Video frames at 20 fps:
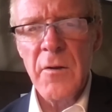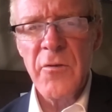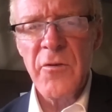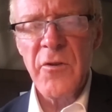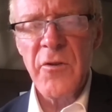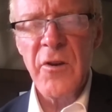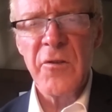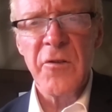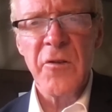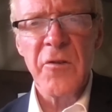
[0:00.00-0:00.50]

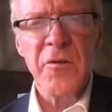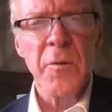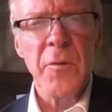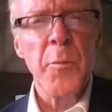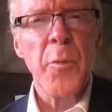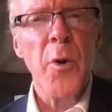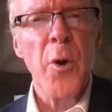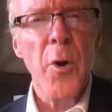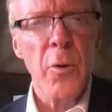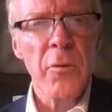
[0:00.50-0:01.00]
Jesus
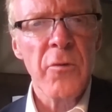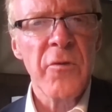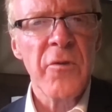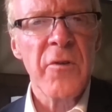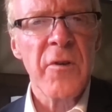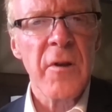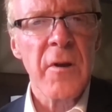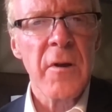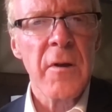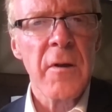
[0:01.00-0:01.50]

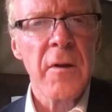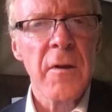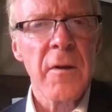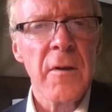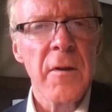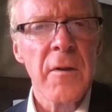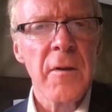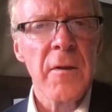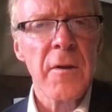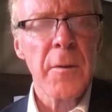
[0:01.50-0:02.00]
approached
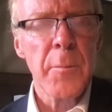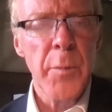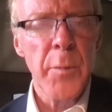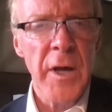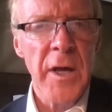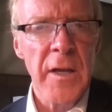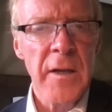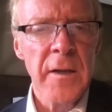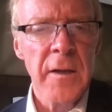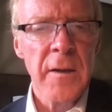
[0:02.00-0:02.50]
the
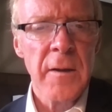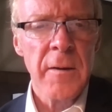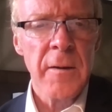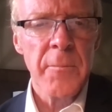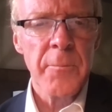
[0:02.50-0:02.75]
bed